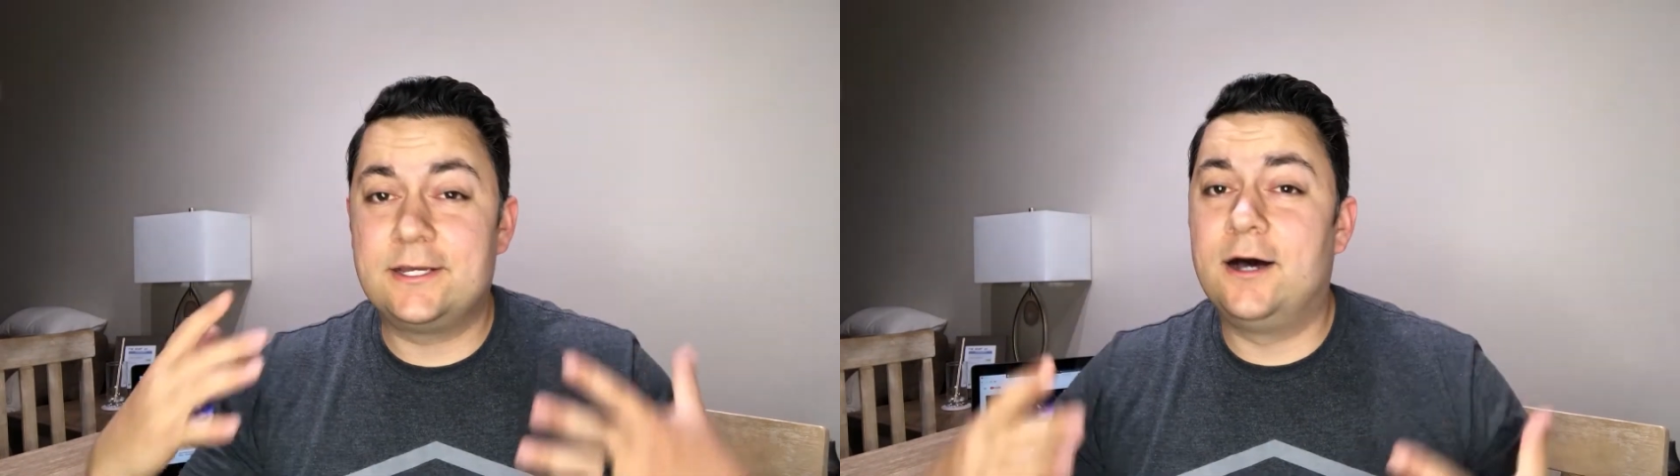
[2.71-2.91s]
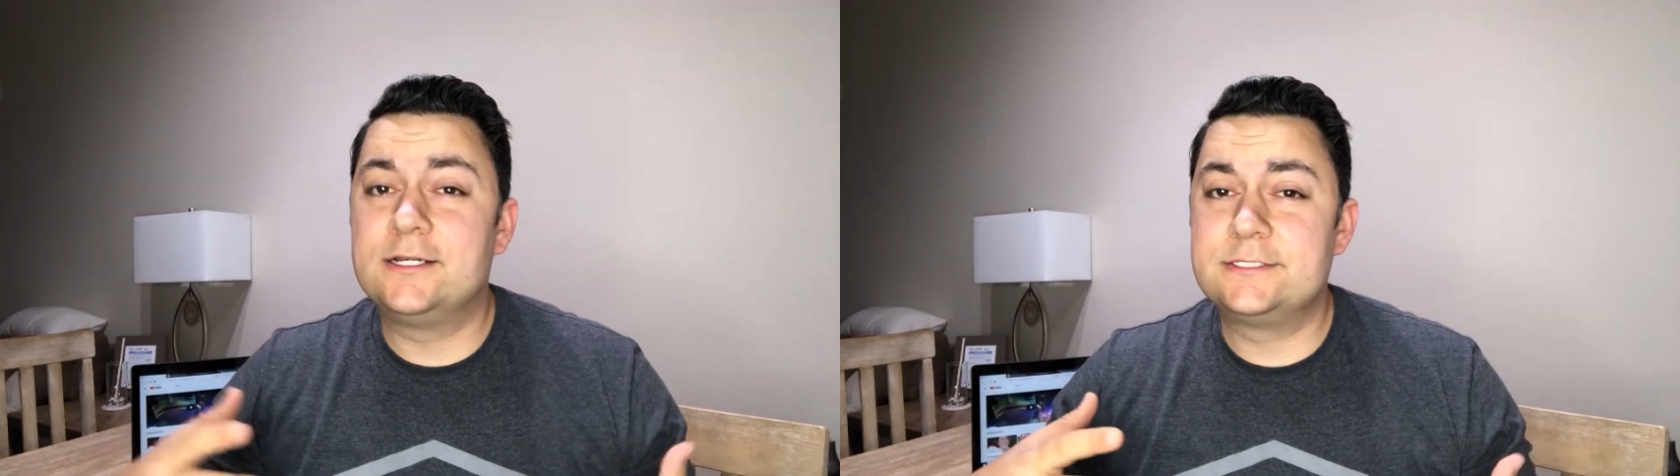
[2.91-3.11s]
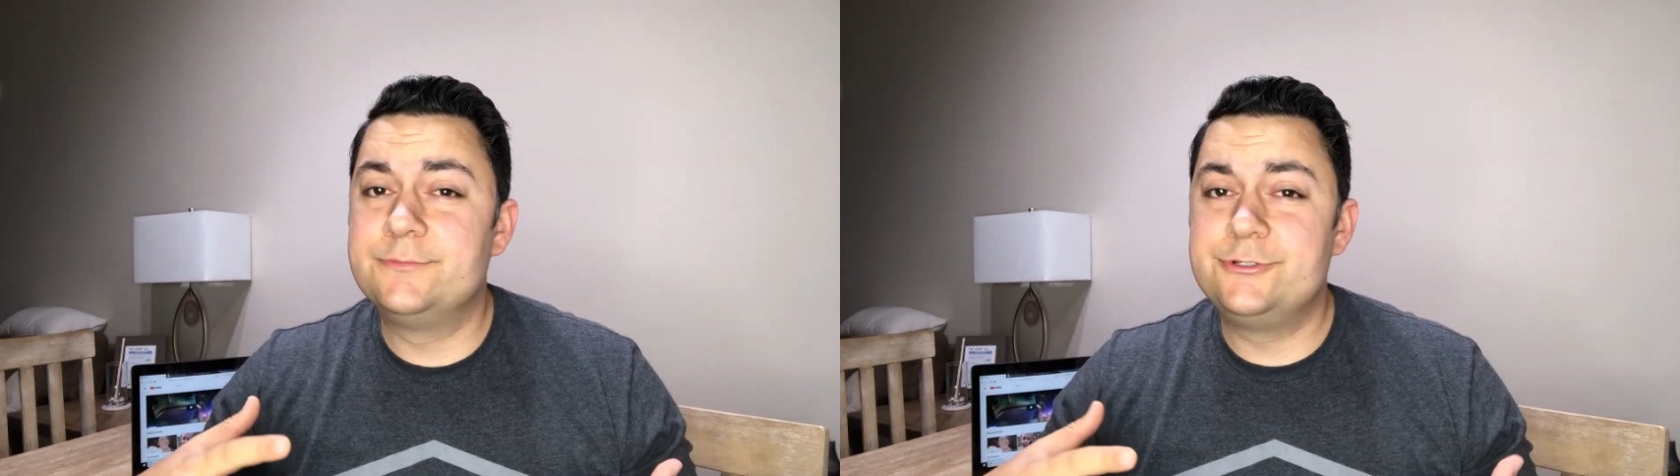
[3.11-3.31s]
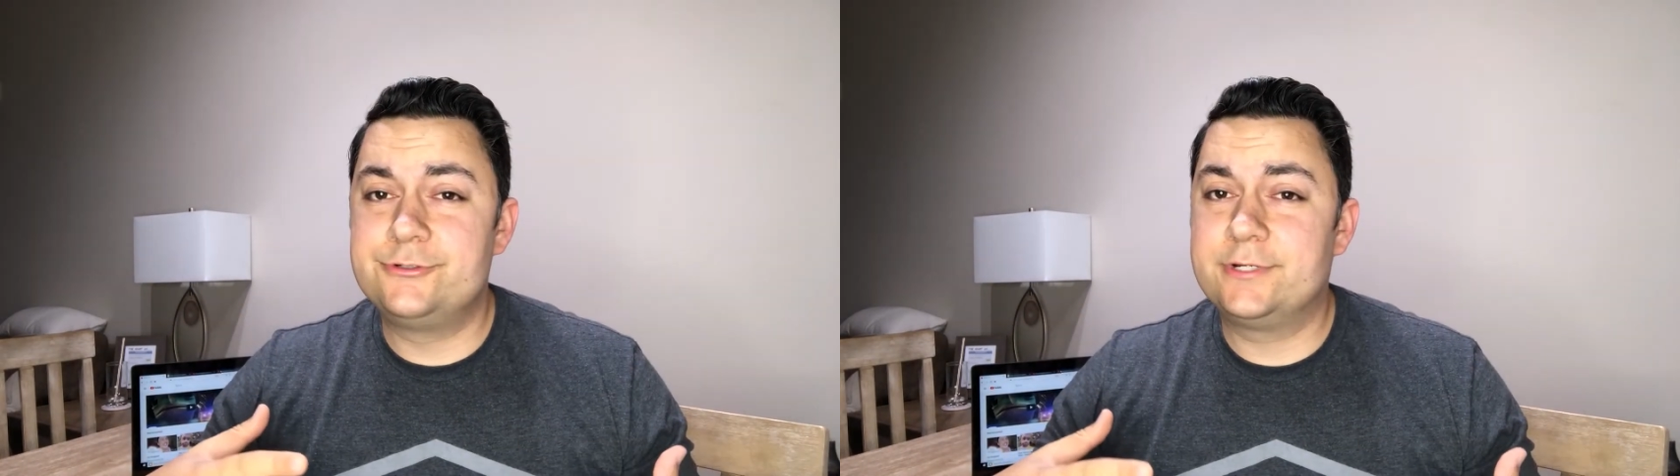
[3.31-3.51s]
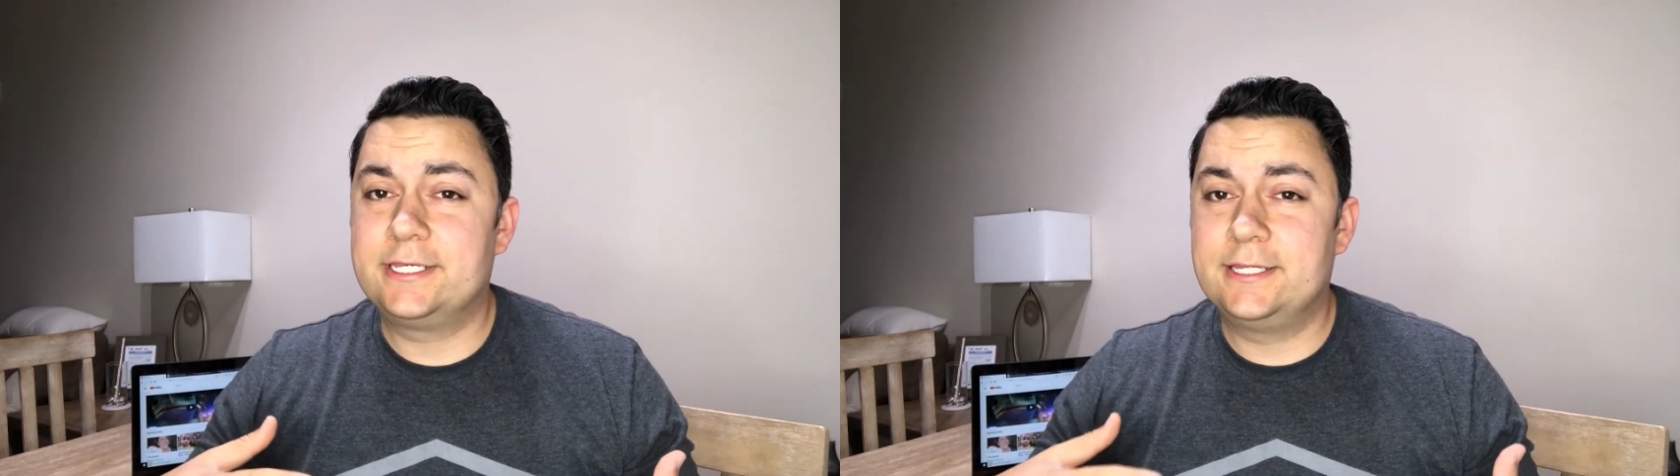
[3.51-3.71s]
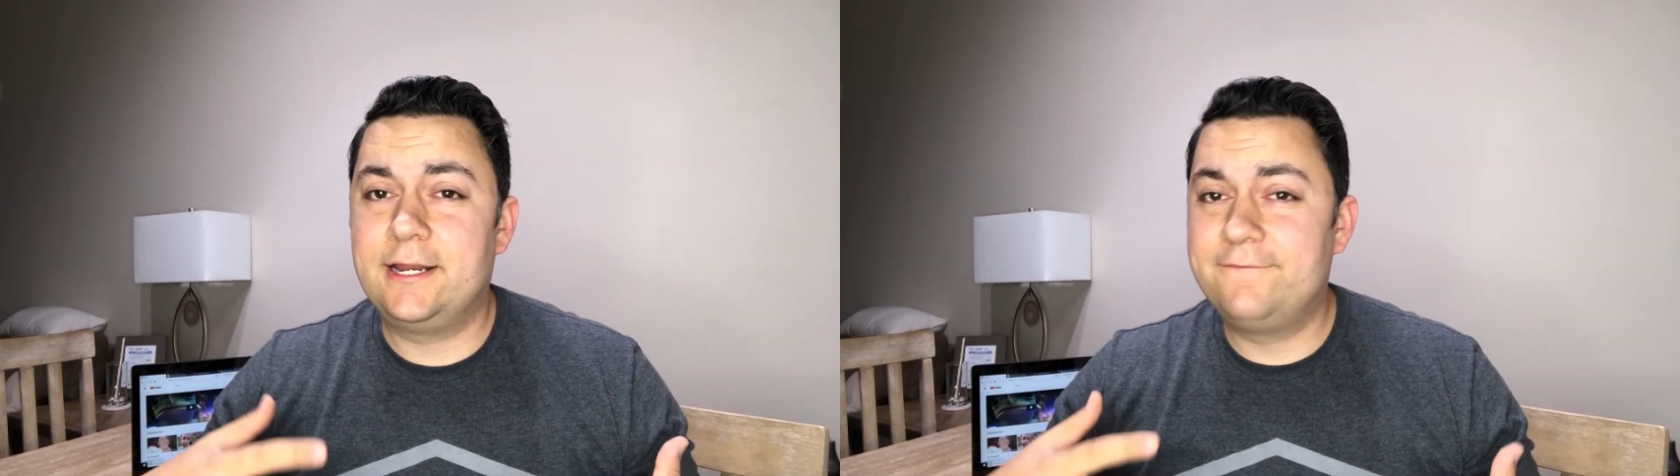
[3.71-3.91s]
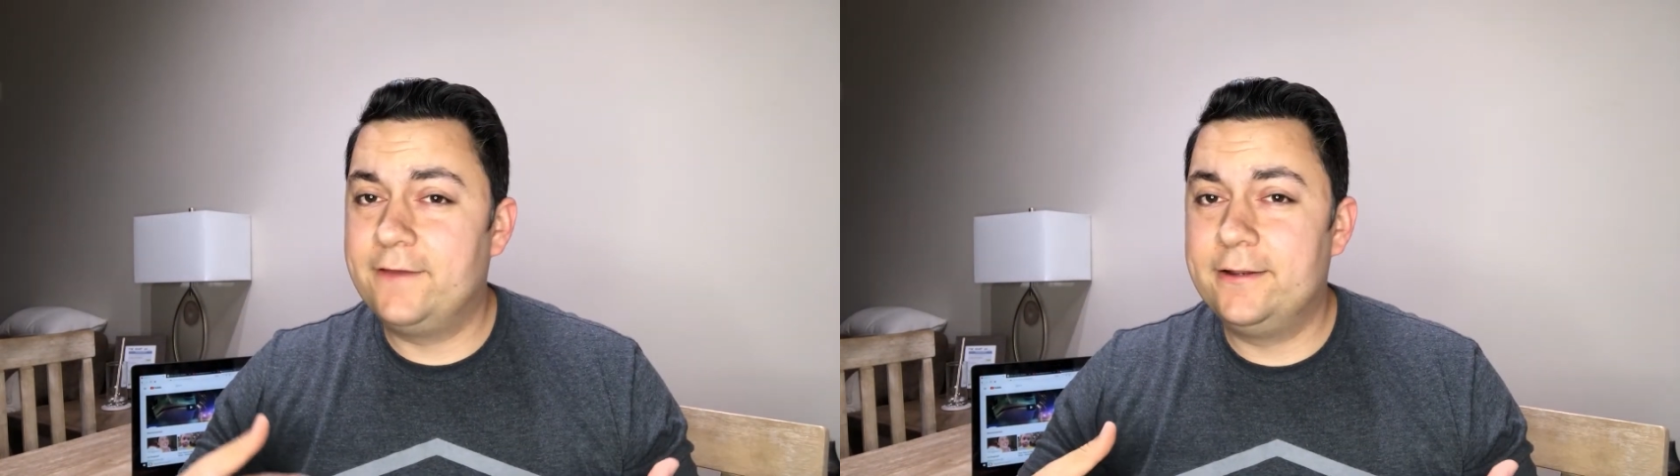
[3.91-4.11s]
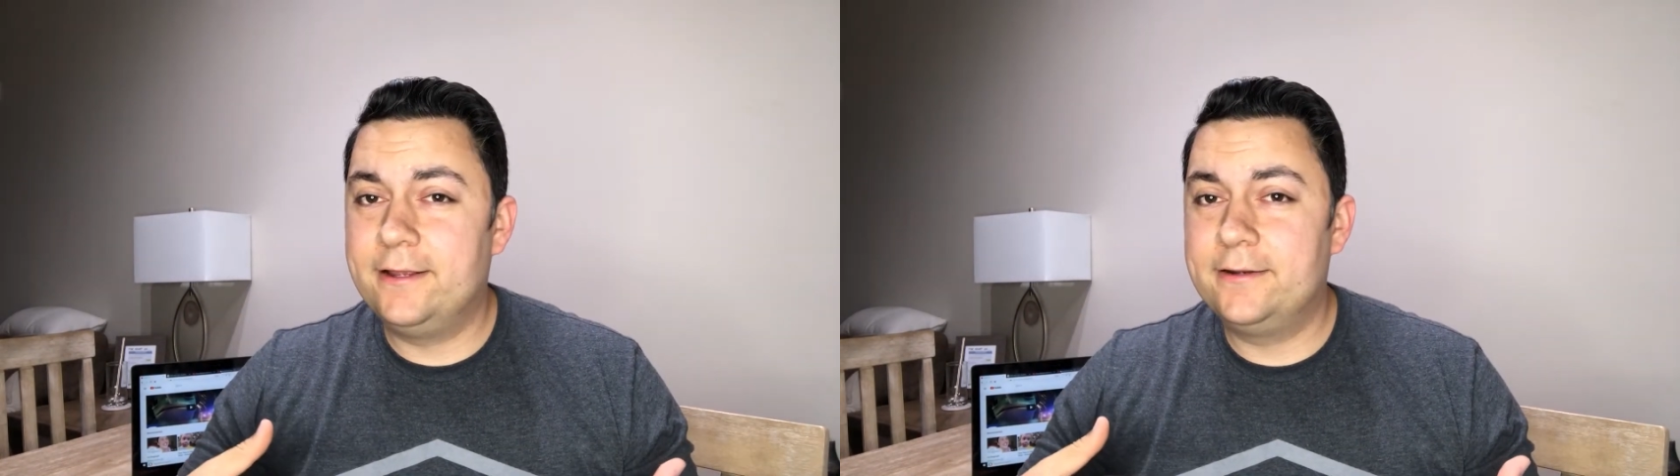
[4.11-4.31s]
awesome new trick that I
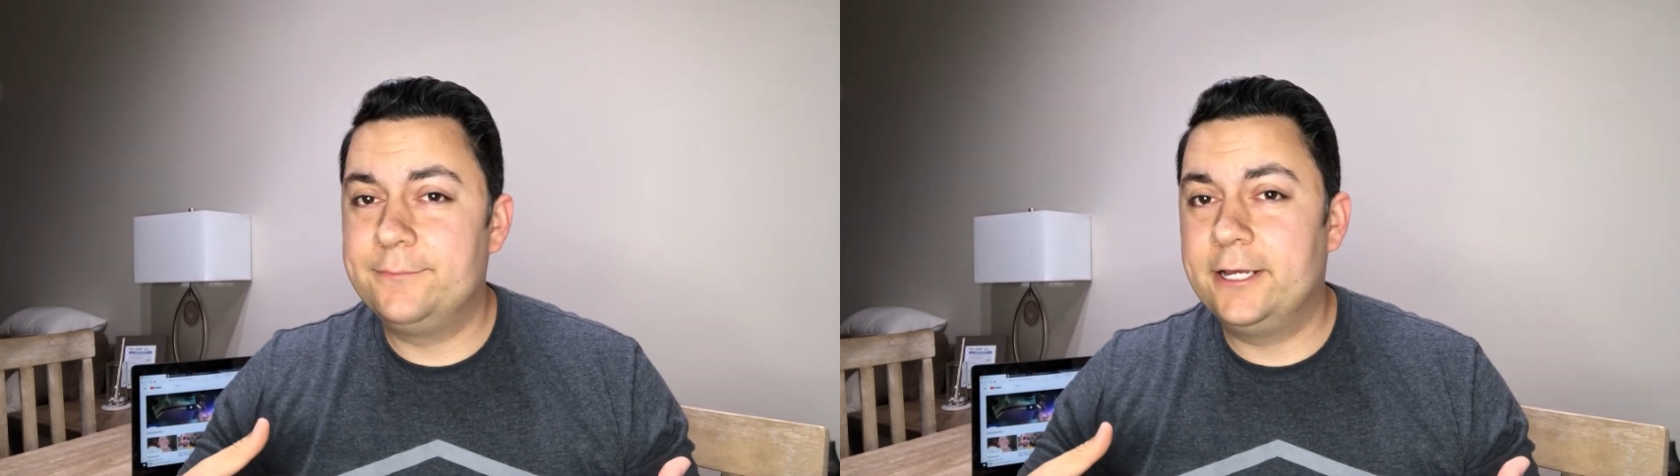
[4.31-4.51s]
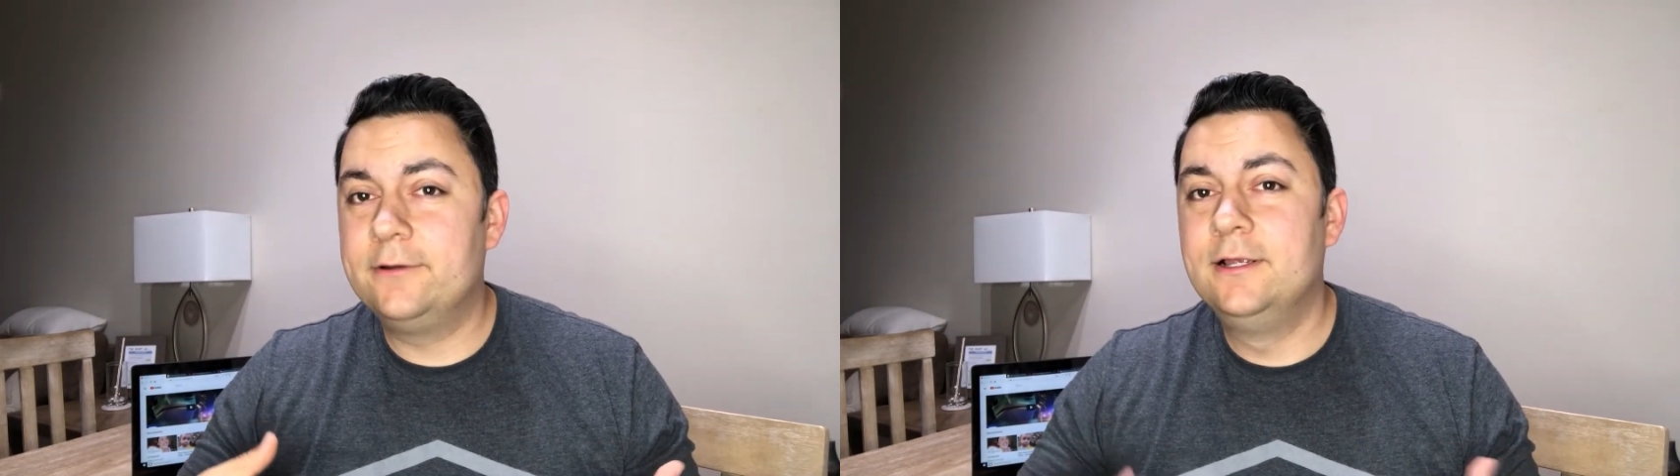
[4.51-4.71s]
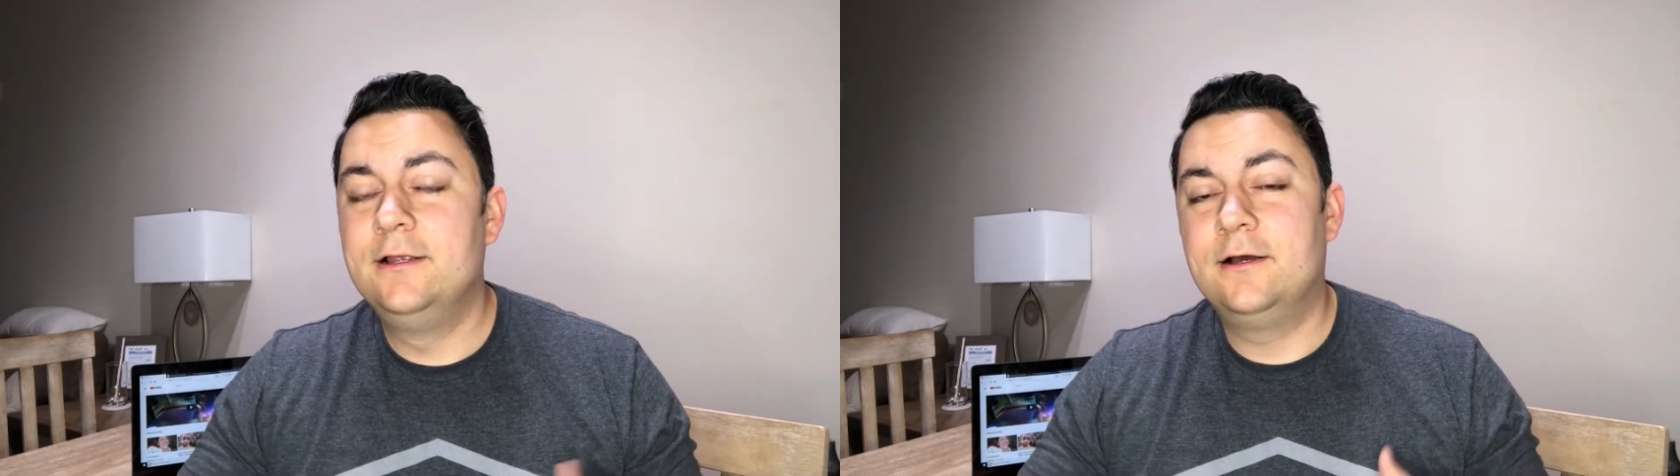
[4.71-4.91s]
found out about